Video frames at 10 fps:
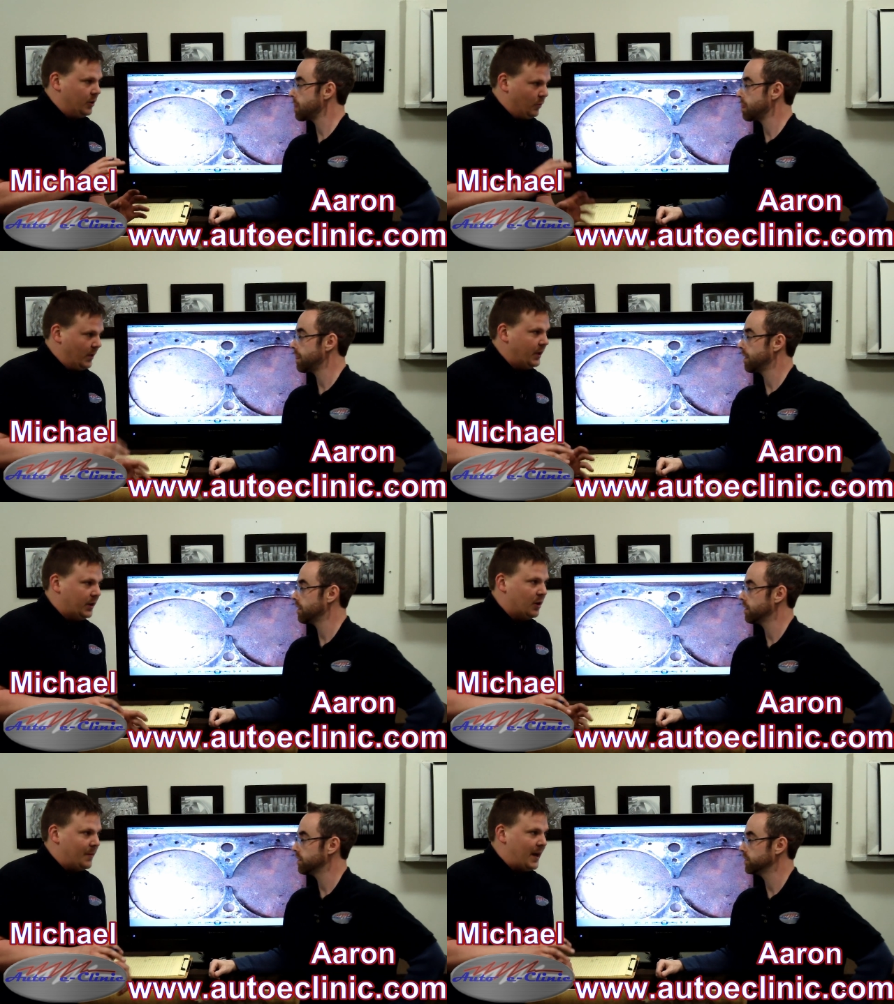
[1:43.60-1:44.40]
Speaker 1: You really
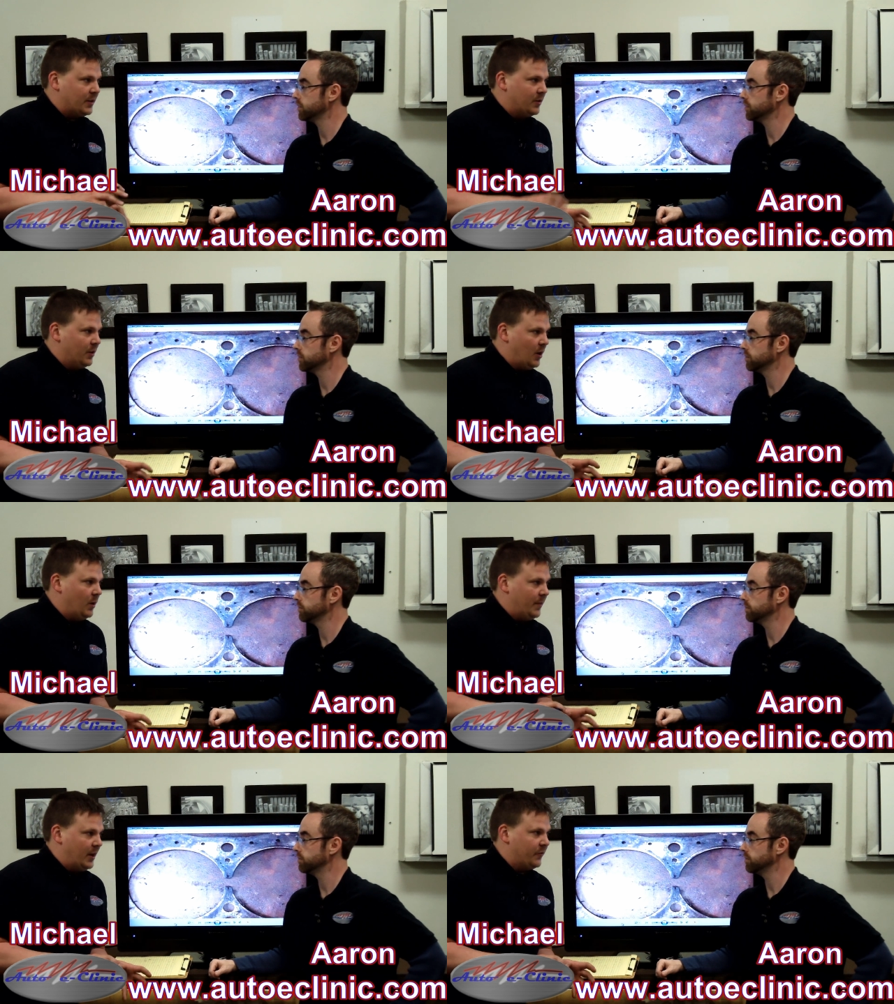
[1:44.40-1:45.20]
need to go back to the
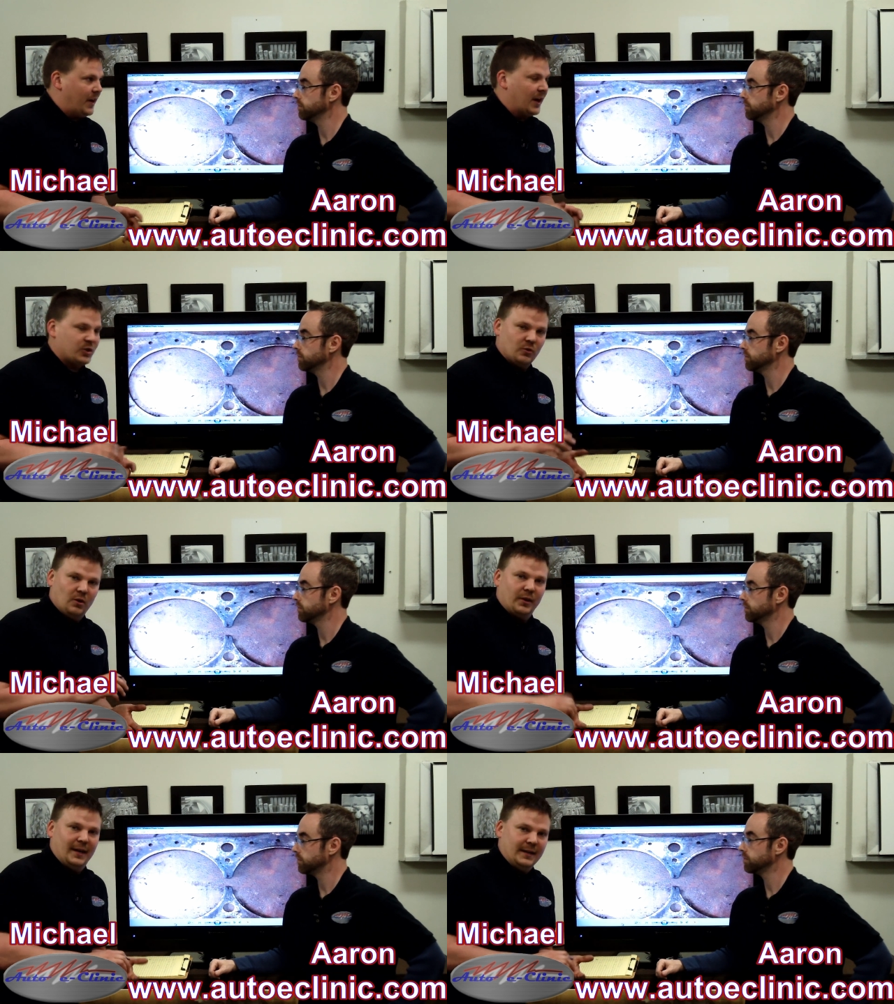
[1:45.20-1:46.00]
OE
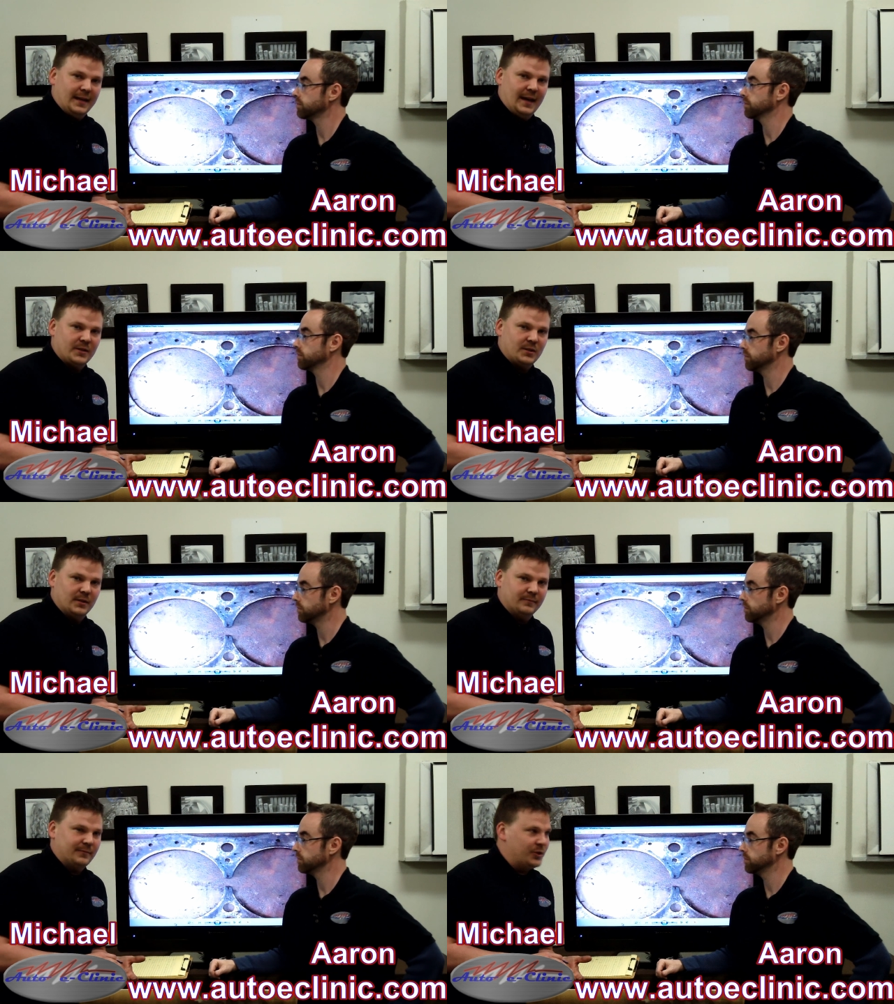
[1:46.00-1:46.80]
manufacturer on a head
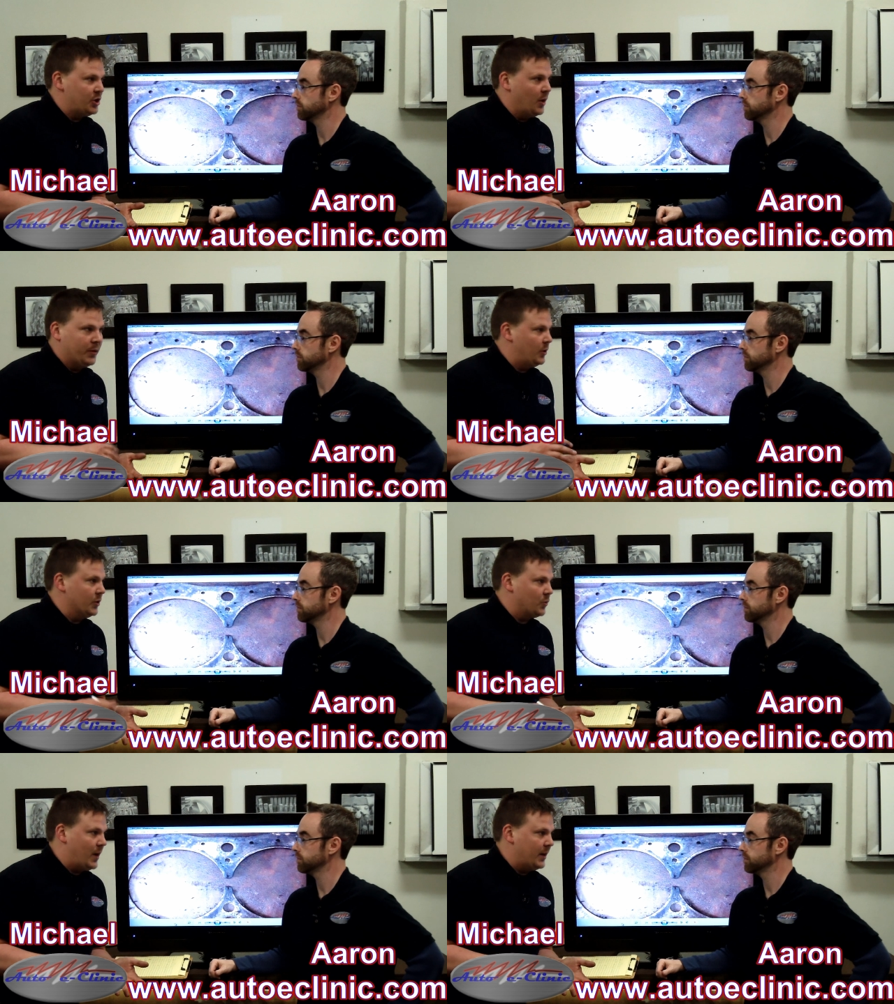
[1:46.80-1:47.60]
gasket because you don't want to
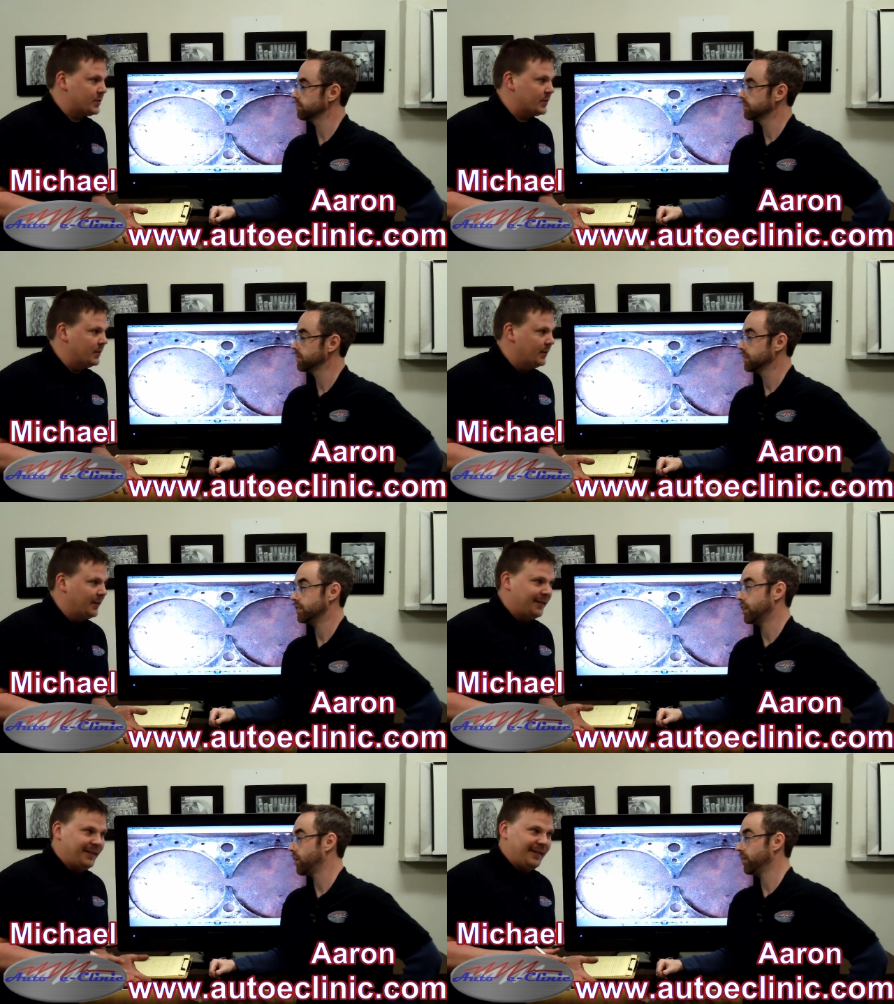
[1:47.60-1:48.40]
do it twice.
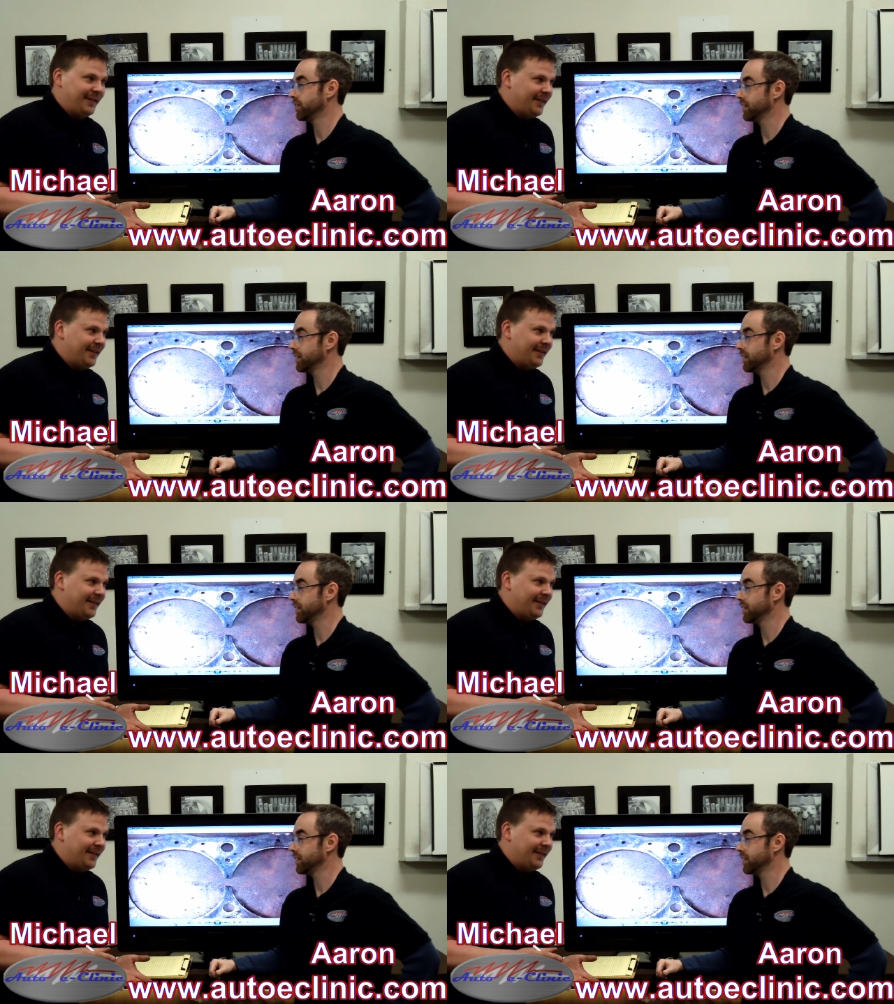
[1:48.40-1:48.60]
No.